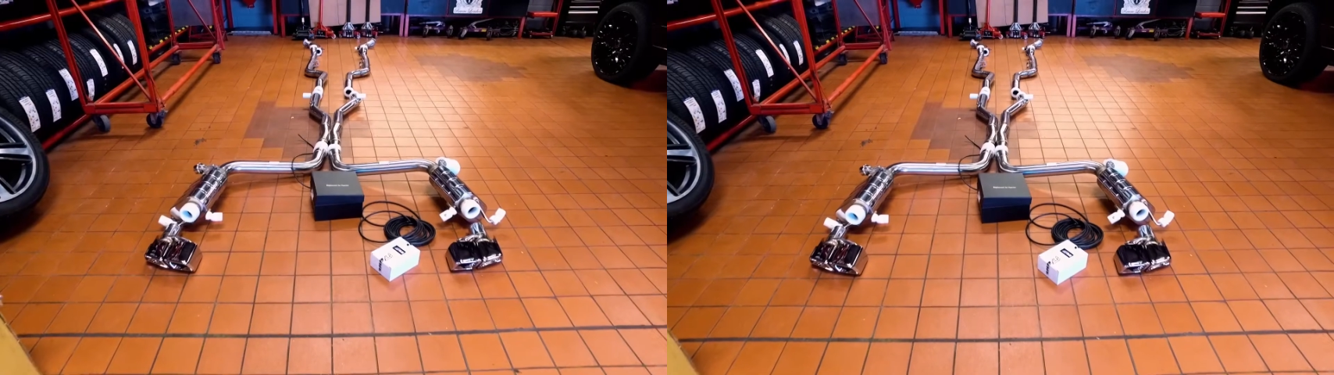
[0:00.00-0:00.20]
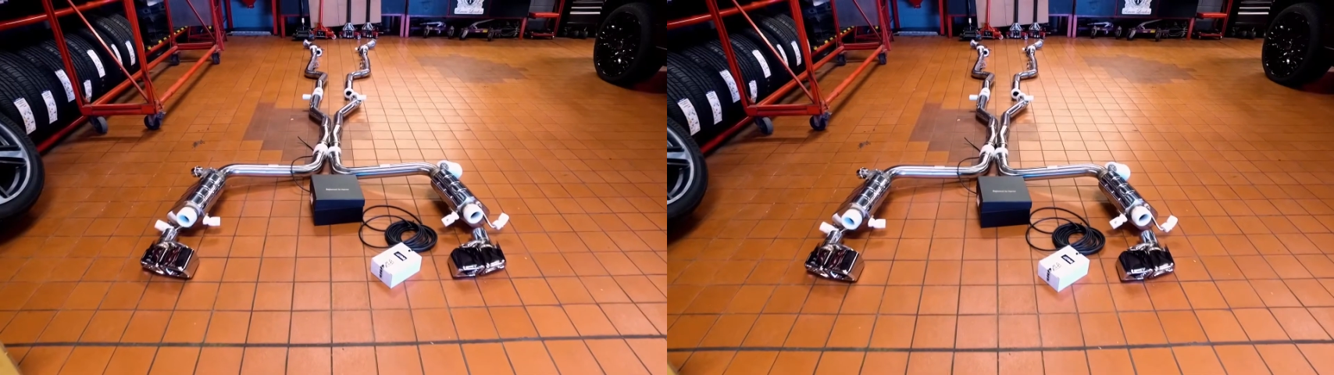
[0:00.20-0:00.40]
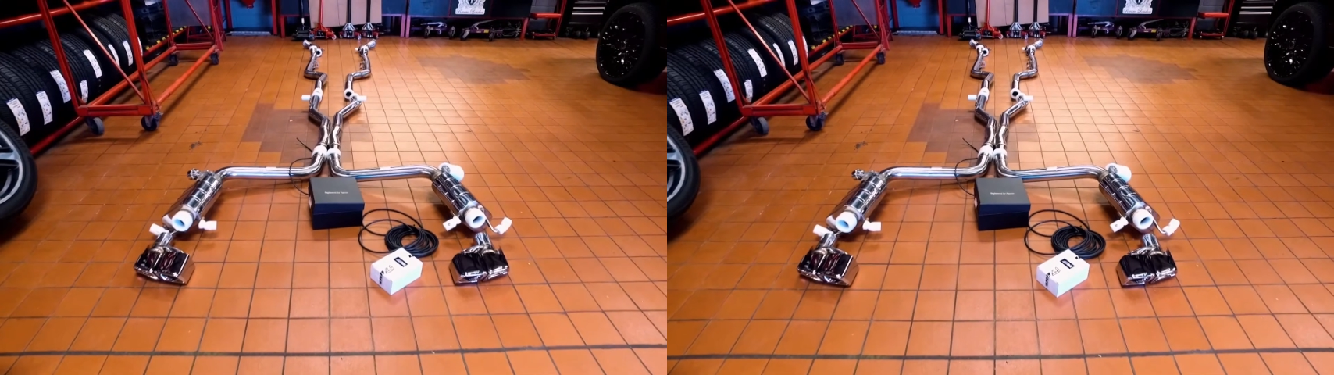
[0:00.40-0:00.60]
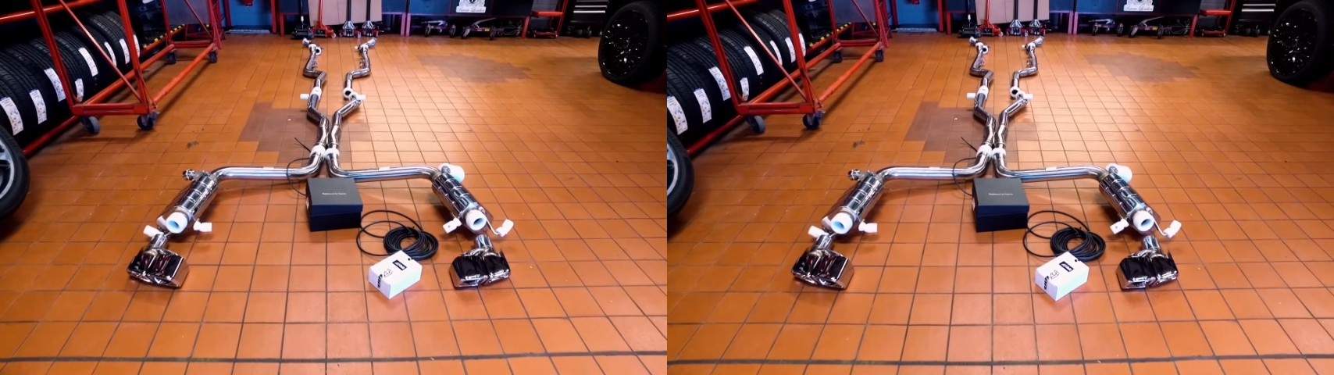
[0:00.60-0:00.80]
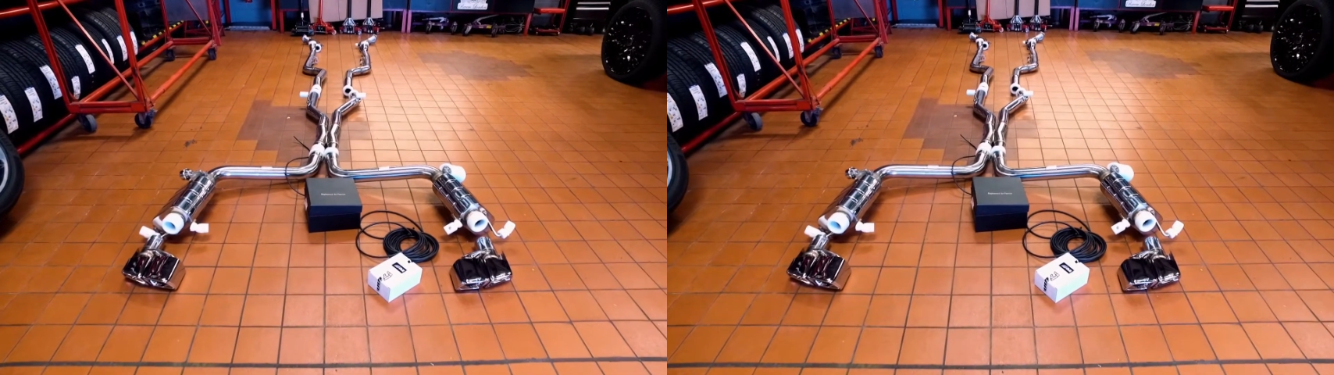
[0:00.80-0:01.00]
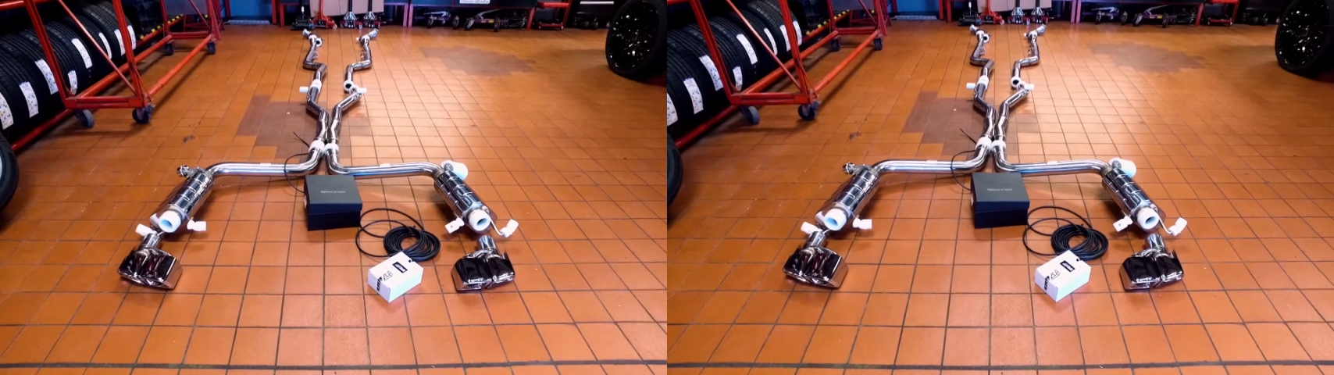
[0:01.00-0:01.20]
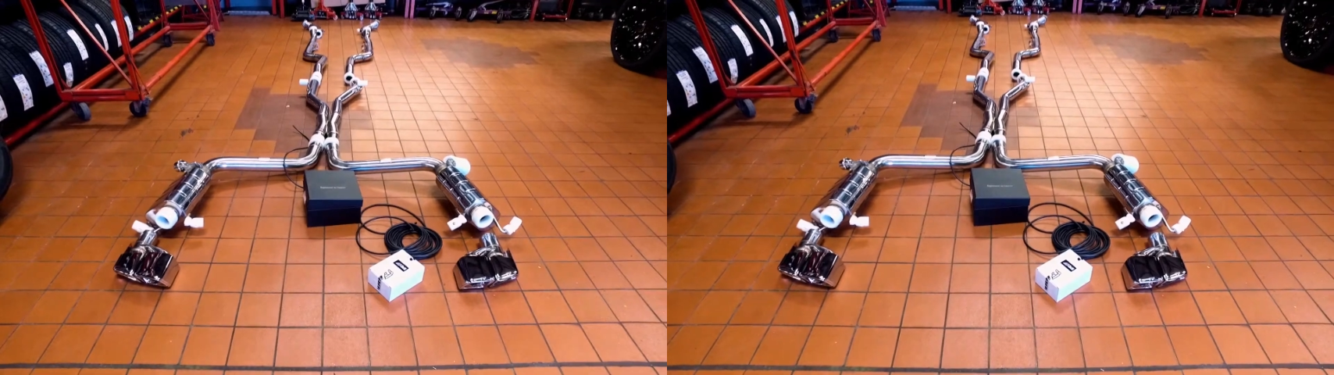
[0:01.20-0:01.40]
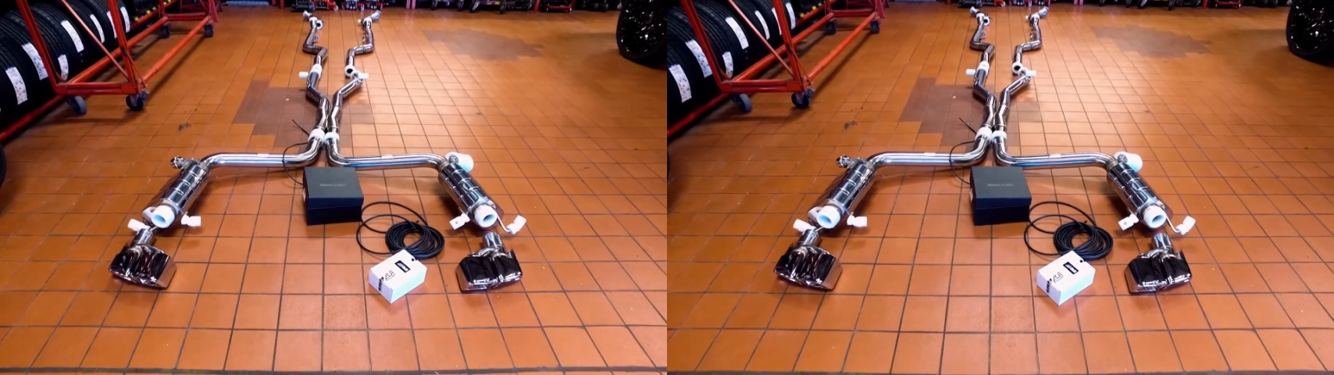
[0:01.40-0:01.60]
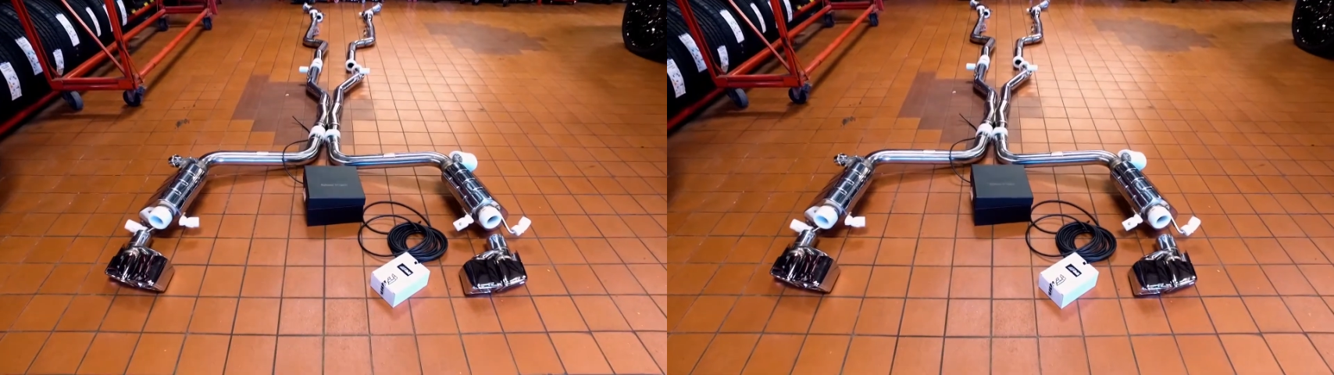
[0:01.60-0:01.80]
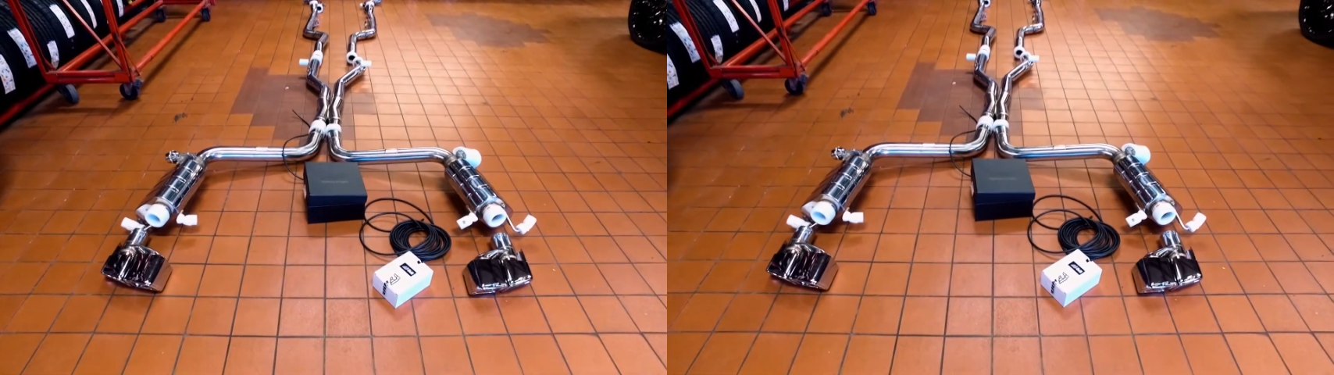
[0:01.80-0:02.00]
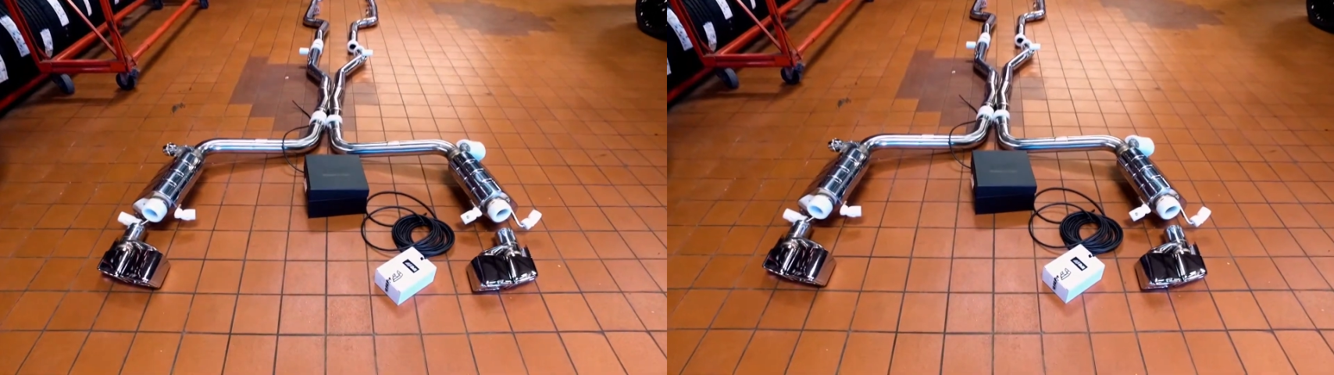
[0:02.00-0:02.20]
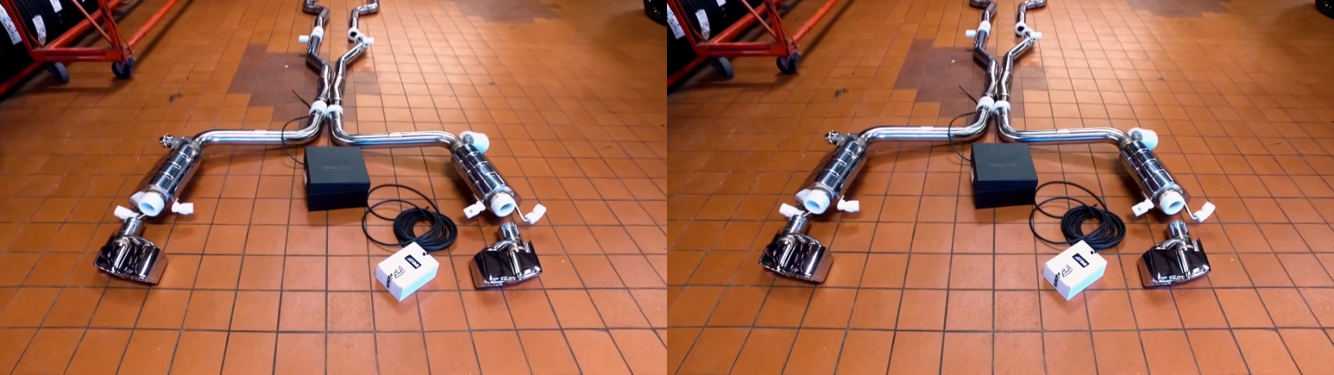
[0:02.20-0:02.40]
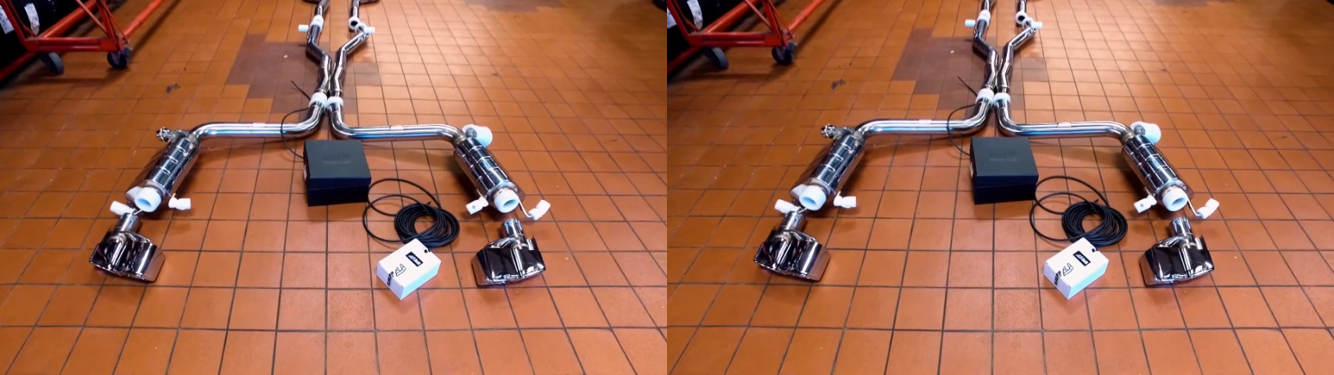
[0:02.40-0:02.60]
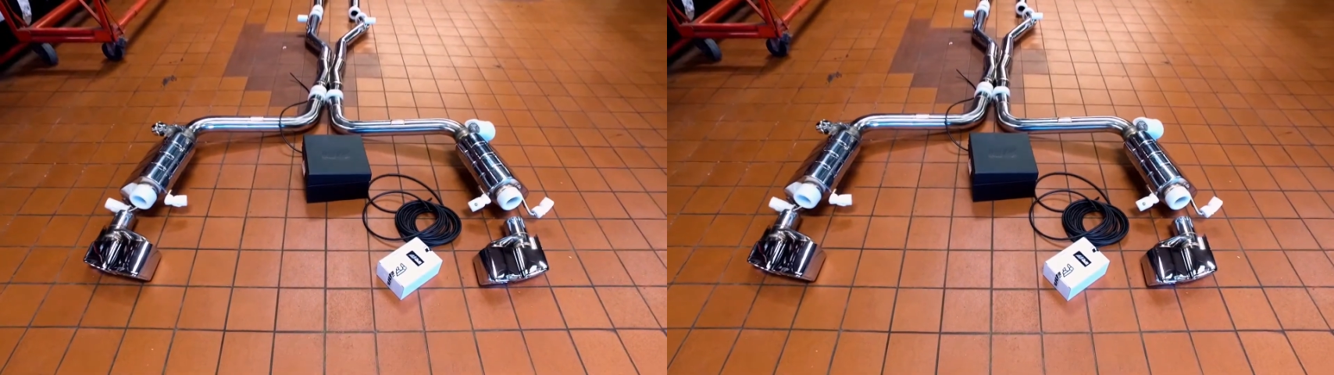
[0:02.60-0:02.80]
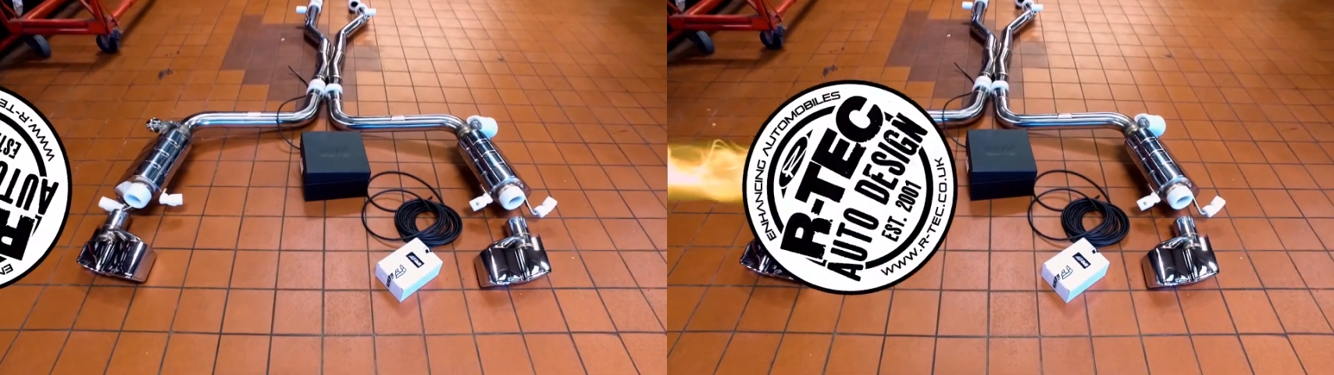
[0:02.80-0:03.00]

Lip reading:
(no speaker visible)